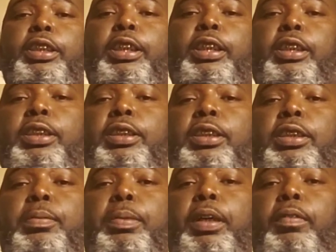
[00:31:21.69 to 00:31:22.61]
The chicken
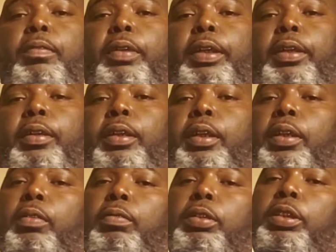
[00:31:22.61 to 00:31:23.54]
is just about ready.